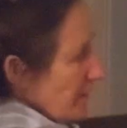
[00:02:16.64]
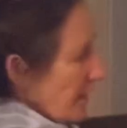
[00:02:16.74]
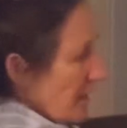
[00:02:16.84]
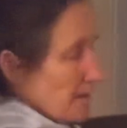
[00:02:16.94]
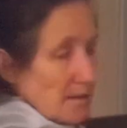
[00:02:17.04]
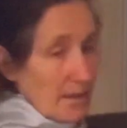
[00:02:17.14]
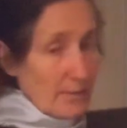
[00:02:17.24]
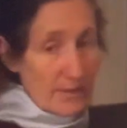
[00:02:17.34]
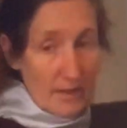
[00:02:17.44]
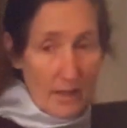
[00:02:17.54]
and
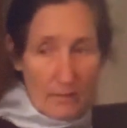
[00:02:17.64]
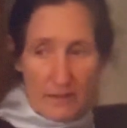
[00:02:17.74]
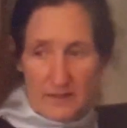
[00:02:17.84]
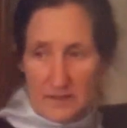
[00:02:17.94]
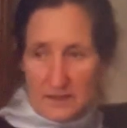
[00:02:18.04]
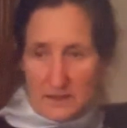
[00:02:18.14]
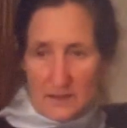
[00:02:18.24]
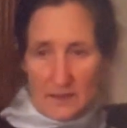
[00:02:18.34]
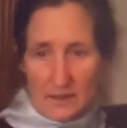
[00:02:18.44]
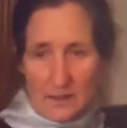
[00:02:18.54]
inhibit Highway
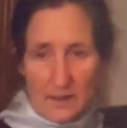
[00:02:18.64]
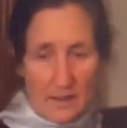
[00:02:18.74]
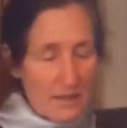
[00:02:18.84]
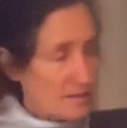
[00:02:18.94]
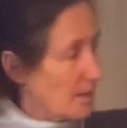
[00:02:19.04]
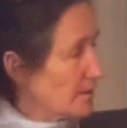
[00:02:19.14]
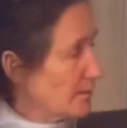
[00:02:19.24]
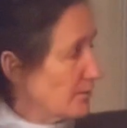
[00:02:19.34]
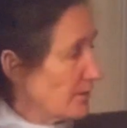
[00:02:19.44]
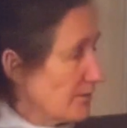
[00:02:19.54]
16. So it
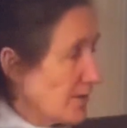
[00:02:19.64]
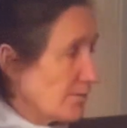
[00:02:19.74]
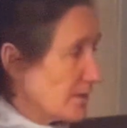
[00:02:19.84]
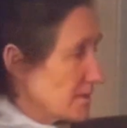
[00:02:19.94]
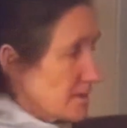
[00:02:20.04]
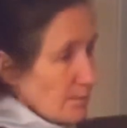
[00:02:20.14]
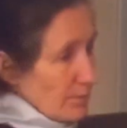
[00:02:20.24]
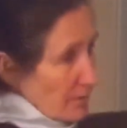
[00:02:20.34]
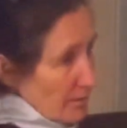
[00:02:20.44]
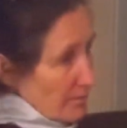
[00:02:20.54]
can be very
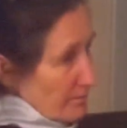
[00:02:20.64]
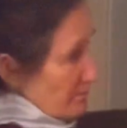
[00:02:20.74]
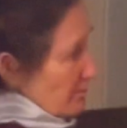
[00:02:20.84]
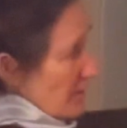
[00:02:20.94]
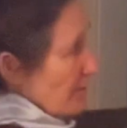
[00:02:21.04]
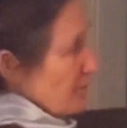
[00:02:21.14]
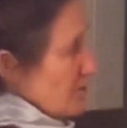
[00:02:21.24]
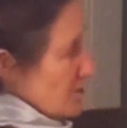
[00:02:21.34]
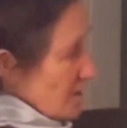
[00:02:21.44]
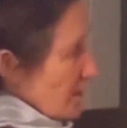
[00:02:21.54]
simple of
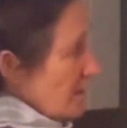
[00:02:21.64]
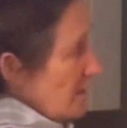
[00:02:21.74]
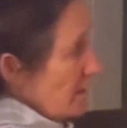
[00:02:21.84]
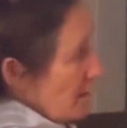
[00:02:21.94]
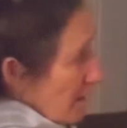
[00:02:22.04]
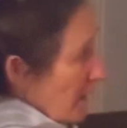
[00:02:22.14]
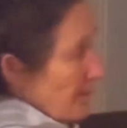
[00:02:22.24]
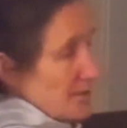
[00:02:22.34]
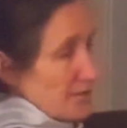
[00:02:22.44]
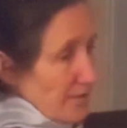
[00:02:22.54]
just eating the
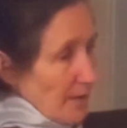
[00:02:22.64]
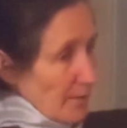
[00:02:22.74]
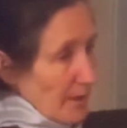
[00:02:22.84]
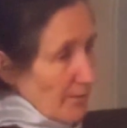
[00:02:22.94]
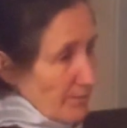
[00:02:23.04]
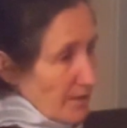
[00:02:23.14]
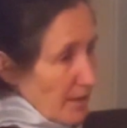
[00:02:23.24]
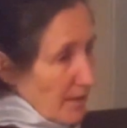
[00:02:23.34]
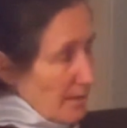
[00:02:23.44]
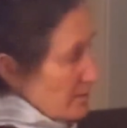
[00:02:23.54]
cabbage family every
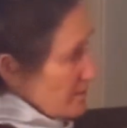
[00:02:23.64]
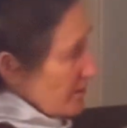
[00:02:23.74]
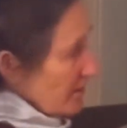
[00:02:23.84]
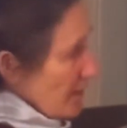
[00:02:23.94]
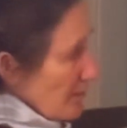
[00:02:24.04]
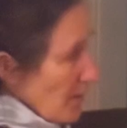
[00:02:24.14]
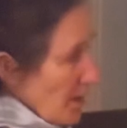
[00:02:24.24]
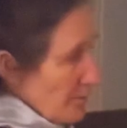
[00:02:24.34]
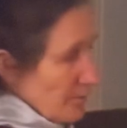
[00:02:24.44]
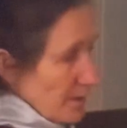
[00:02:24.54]
day. So that
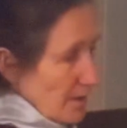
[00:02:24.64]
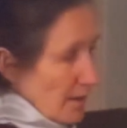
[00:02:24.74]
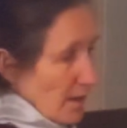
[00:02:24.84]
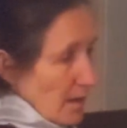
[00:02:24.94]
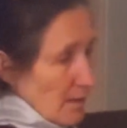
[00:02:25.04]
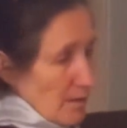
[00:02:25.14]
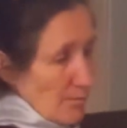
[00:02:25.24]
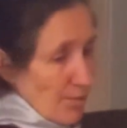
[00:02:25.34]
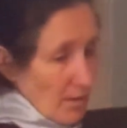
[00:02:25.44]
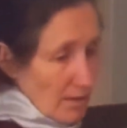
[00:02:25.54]
might be
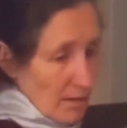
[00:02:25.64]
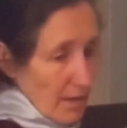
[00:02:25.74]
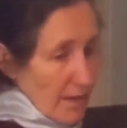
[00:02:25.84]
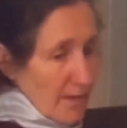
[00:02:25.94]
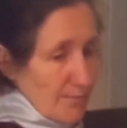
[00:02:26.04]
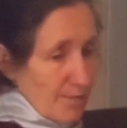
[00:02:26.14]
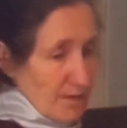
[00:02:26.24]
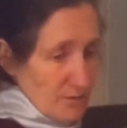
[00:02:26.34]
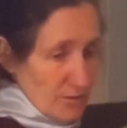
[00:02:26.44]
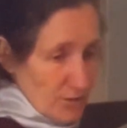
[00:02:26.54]
broccoli,
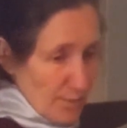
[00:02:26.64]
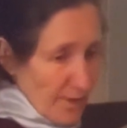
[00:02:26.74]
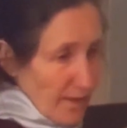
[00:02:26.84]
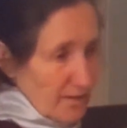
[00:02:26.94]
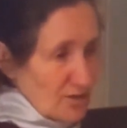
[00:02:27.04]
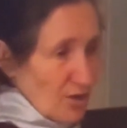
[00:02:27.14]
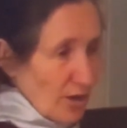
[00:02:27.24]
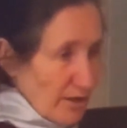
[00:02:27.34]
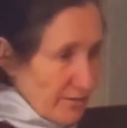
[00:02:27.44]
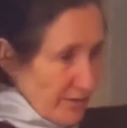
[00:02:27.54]
Brussels sprouts,
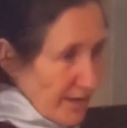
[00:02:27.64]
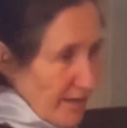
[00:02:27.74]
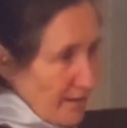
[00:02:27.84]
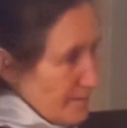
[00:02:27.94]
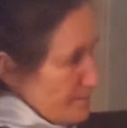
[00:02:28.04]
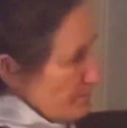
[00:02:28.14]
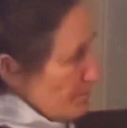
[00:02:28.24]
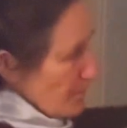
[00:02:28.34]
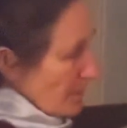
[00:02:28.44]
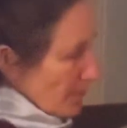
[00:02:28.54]
cauliflower,
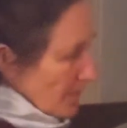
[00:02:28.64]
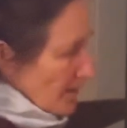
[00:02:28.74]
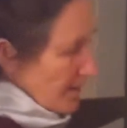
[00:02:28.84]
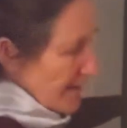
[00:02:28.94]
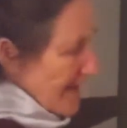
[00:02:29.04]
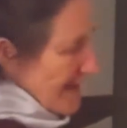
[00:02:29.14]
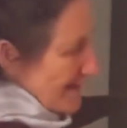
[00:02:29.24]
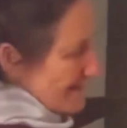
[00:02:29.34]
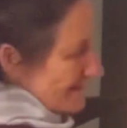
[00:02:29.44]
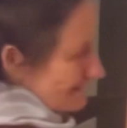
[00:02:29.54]
kale,